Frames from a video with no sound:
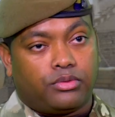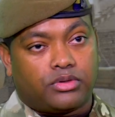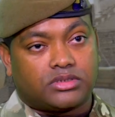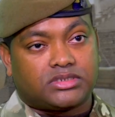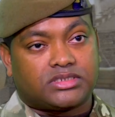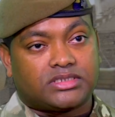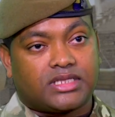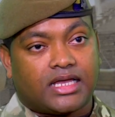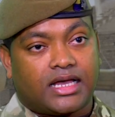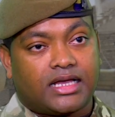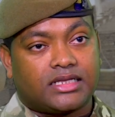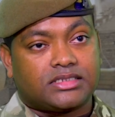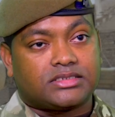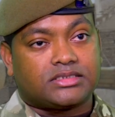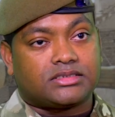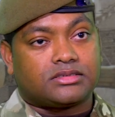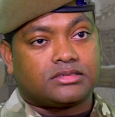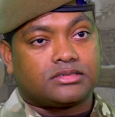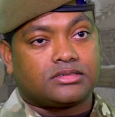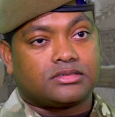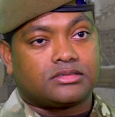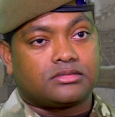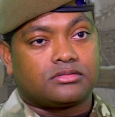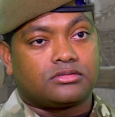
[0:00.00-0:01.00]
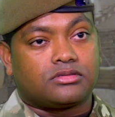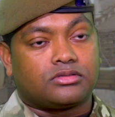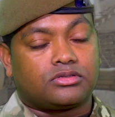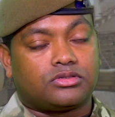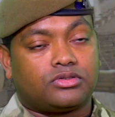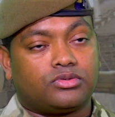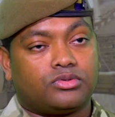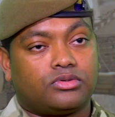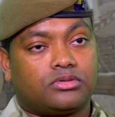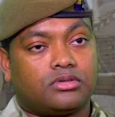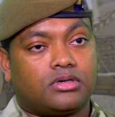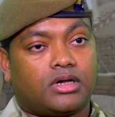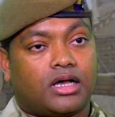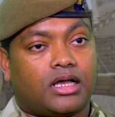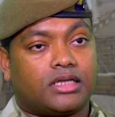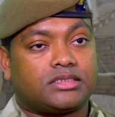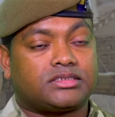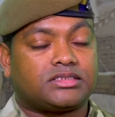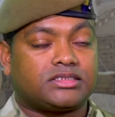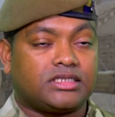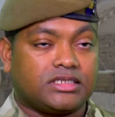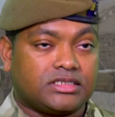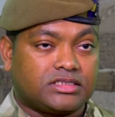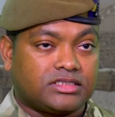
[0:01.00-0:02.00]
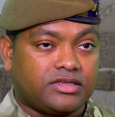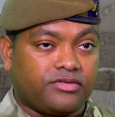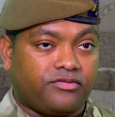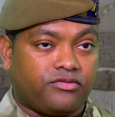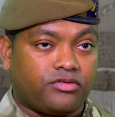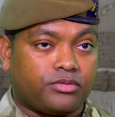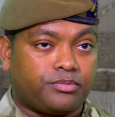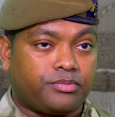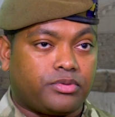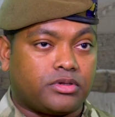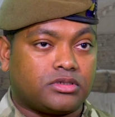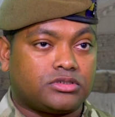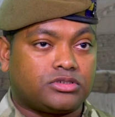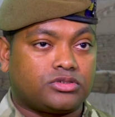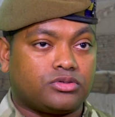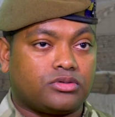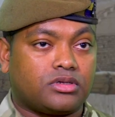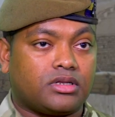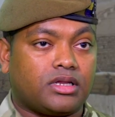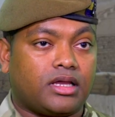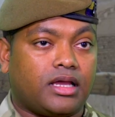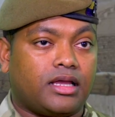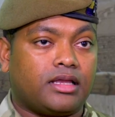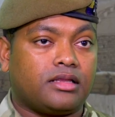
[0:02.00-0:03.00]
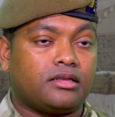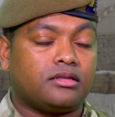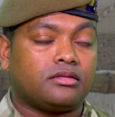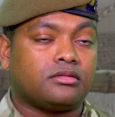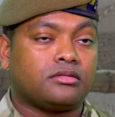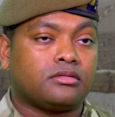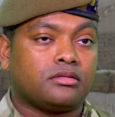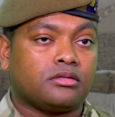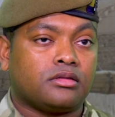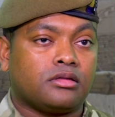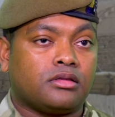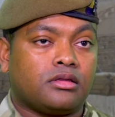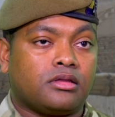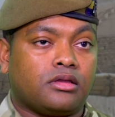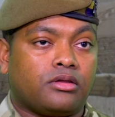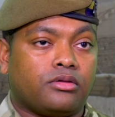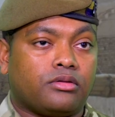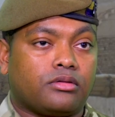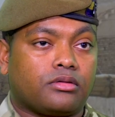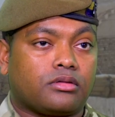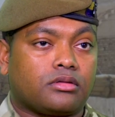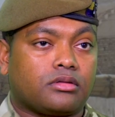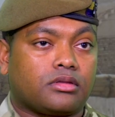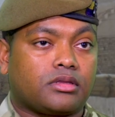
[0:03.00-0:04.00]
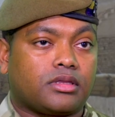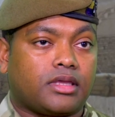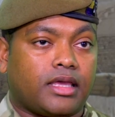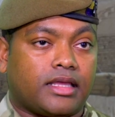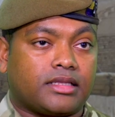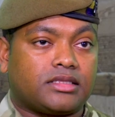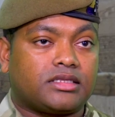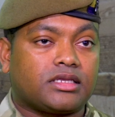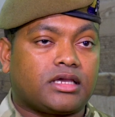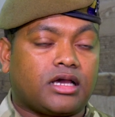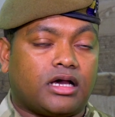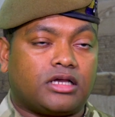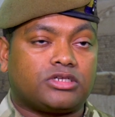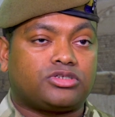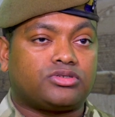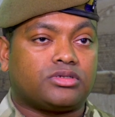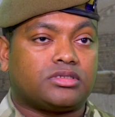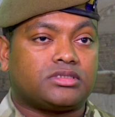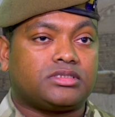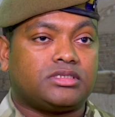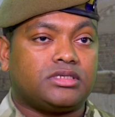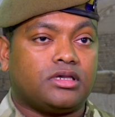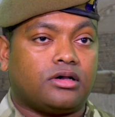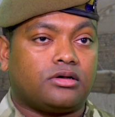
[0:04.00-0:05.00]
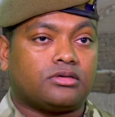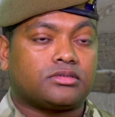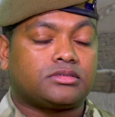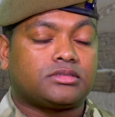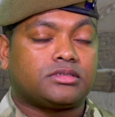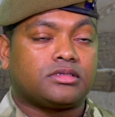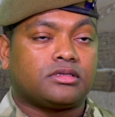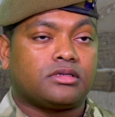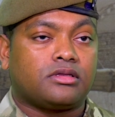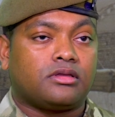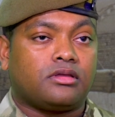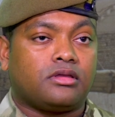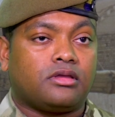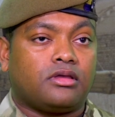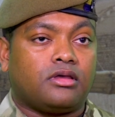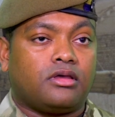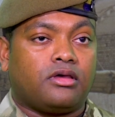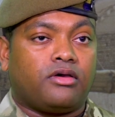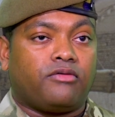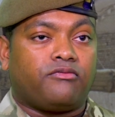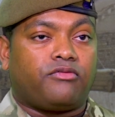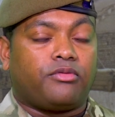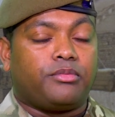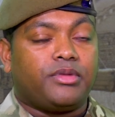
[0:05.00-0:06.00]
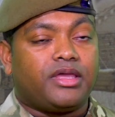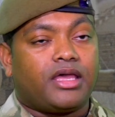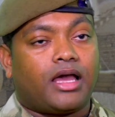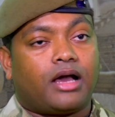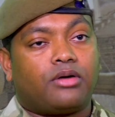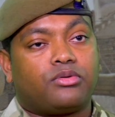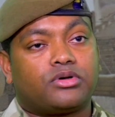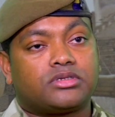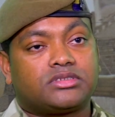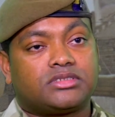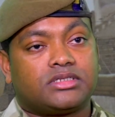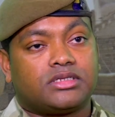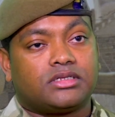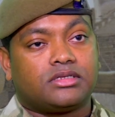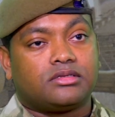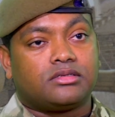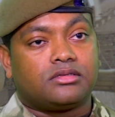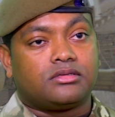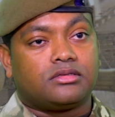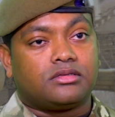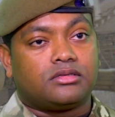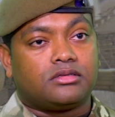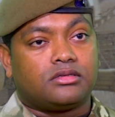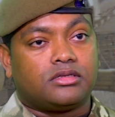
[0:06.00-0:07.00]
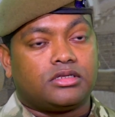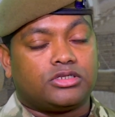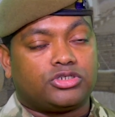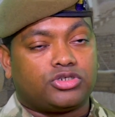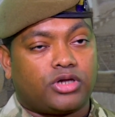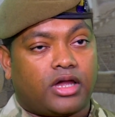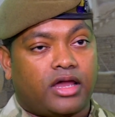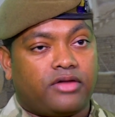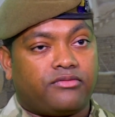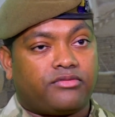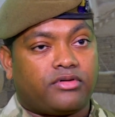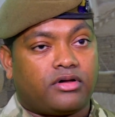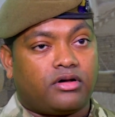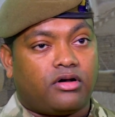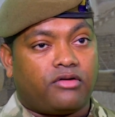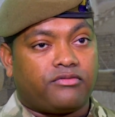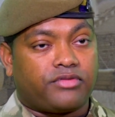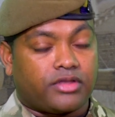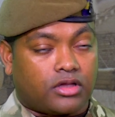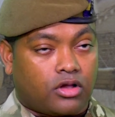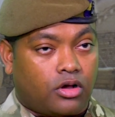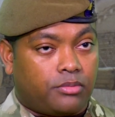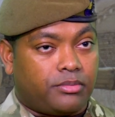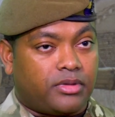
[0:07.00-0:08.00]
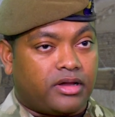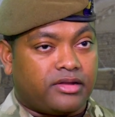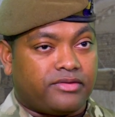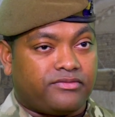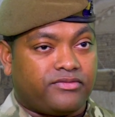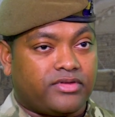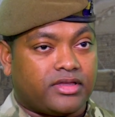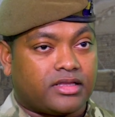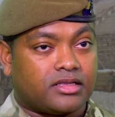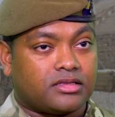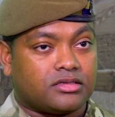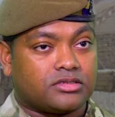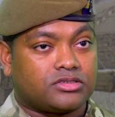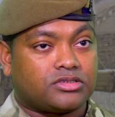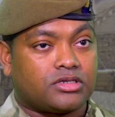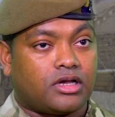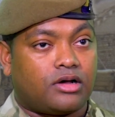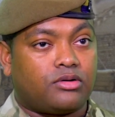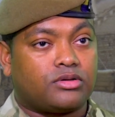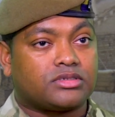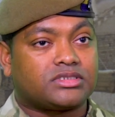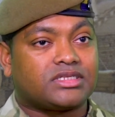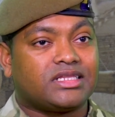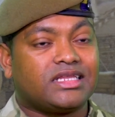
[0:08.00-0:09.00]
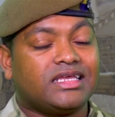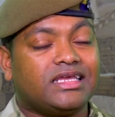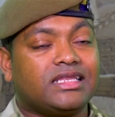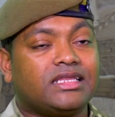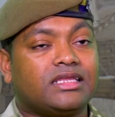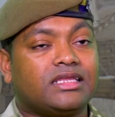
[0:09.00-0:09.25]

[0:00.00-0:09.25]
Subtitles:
We were tasked to assist the foot patrol and get the casualty out. For me, I was the driver of the command vehicle, so I was